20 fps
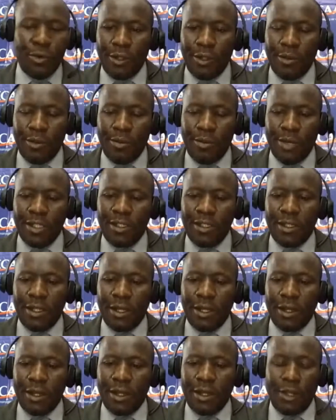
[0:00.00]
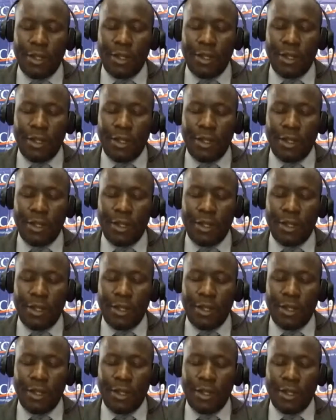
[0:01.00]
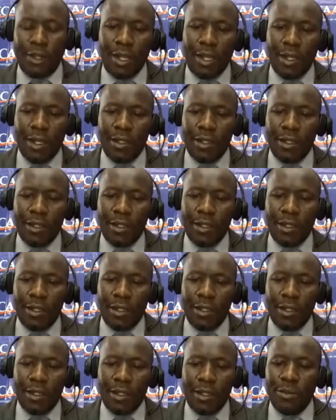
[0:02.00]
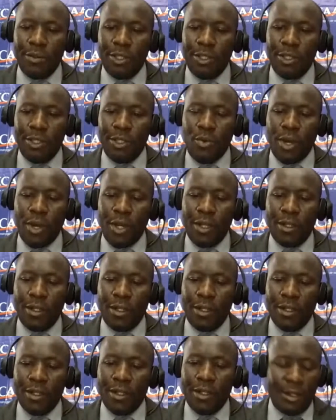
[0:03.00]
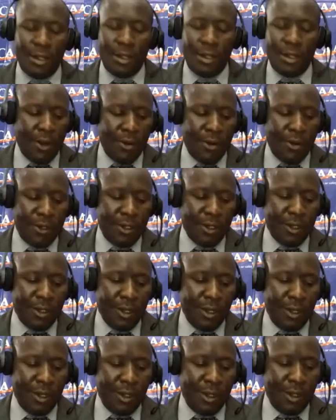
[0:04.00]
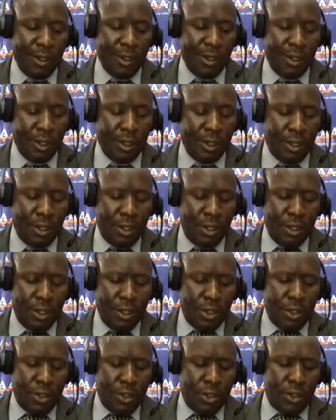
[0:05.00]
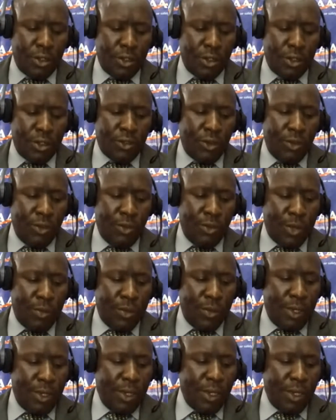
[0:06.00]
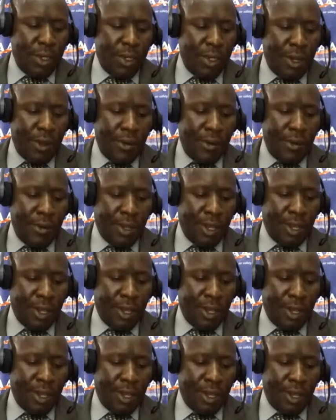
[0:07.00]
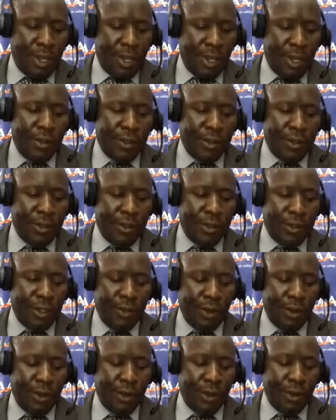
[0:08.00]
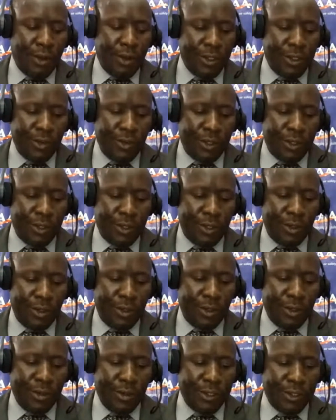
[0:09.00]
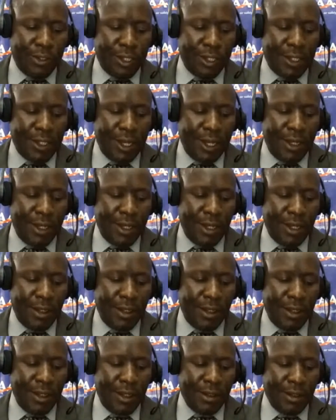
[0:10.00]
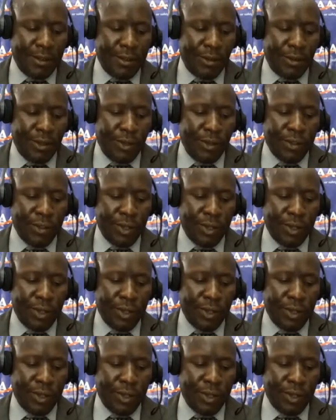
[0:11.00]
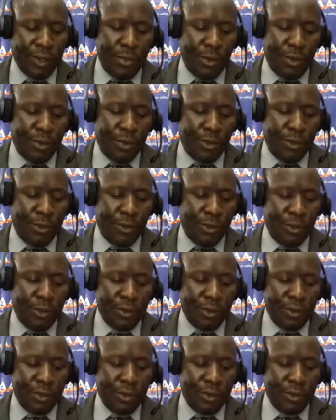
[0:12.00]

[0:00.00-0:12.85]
but they'll be reviewed and they'll be incorporated accordingly. So maybe looking at some of the comments which you sent earlier, so there was actually a proposal